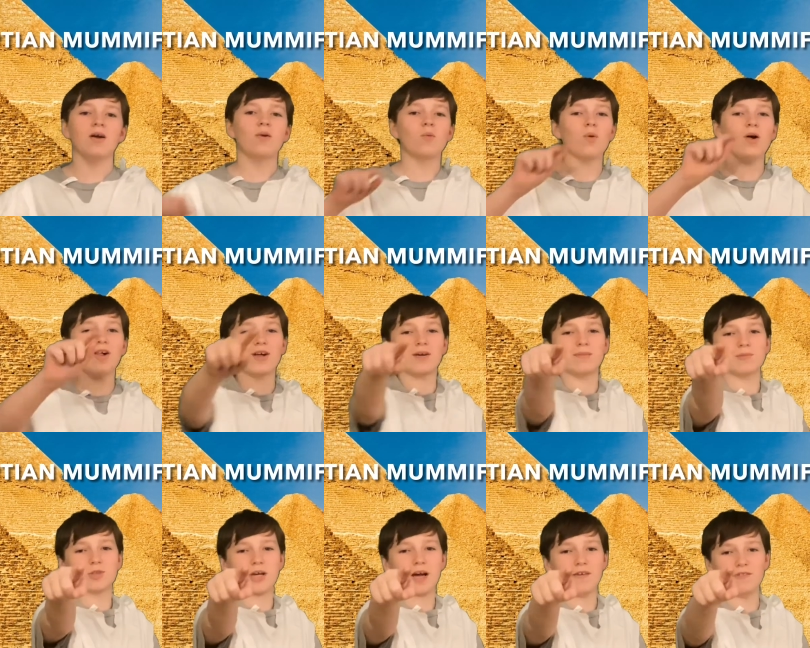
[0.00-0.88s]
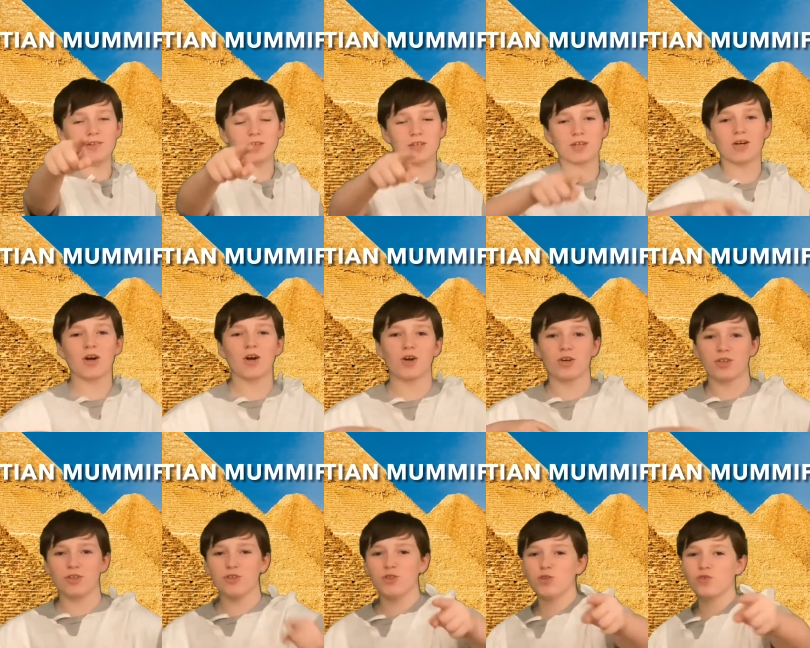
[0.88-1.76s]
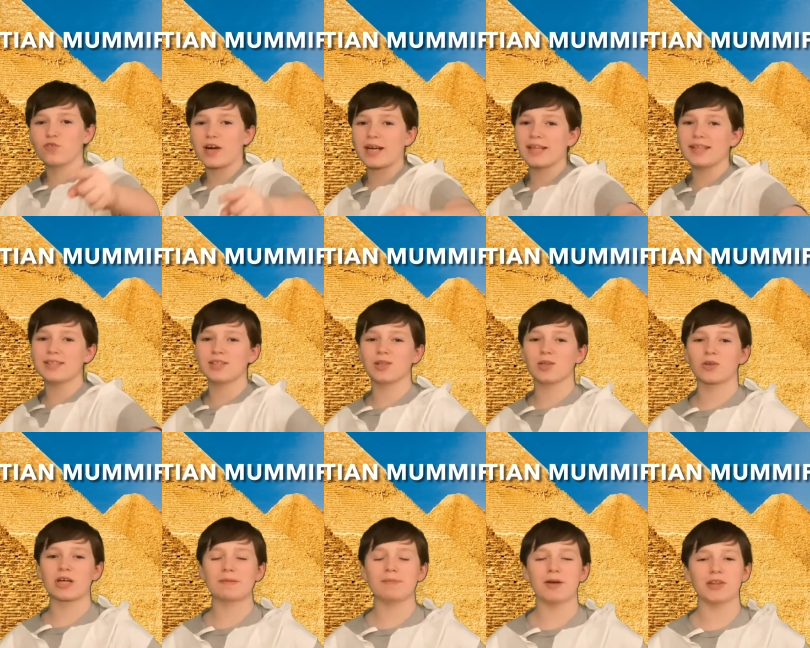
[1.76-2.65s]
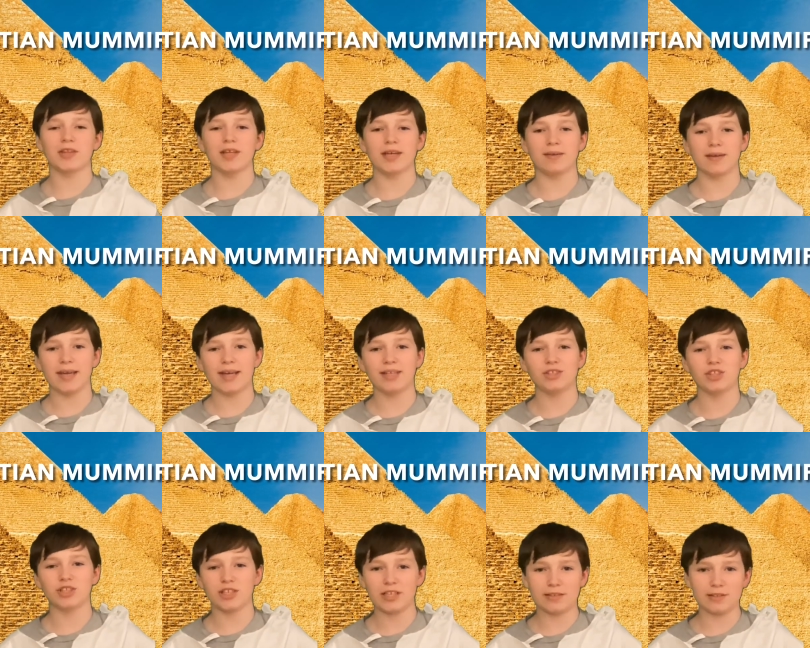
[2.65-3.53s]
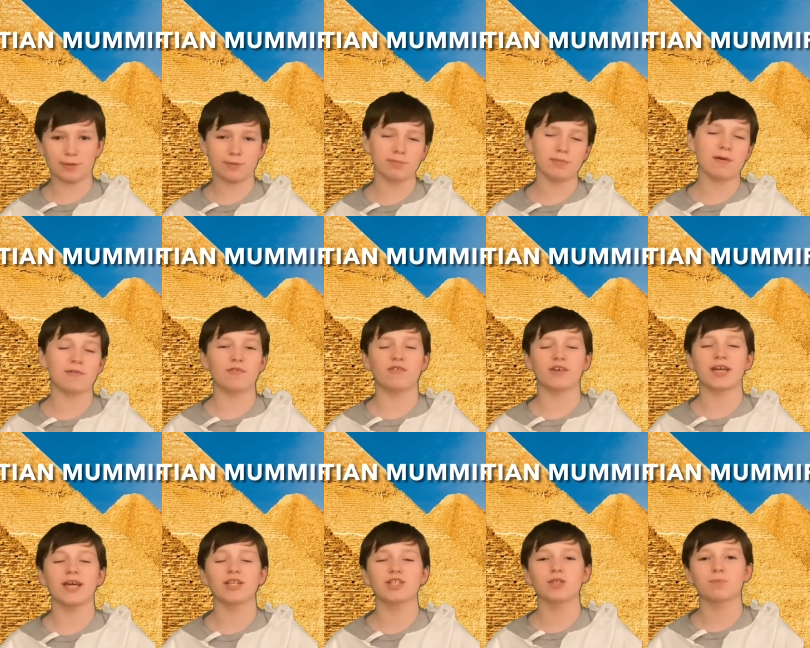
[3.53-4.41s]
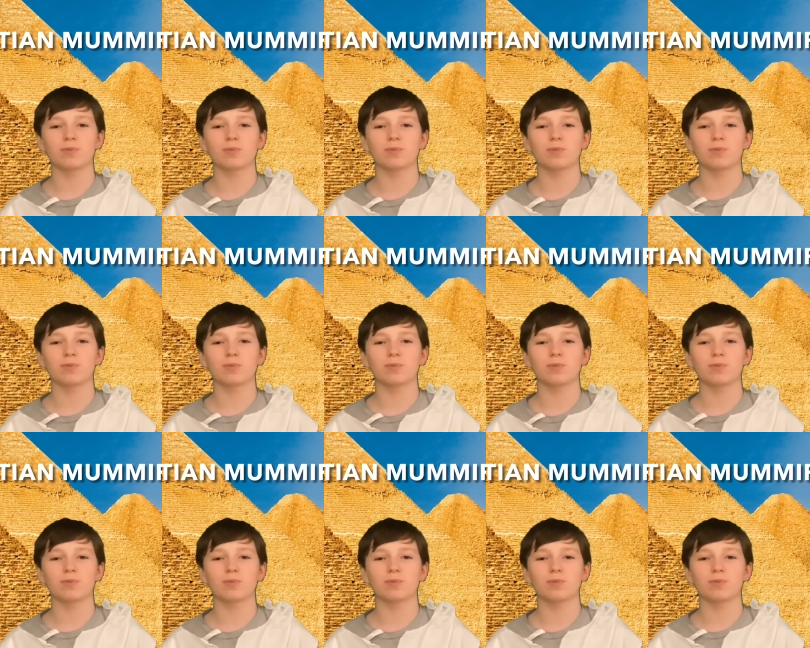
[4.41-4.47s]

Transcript: Welcome, traveler. Are you ready to learn about the ancient Egypt mummification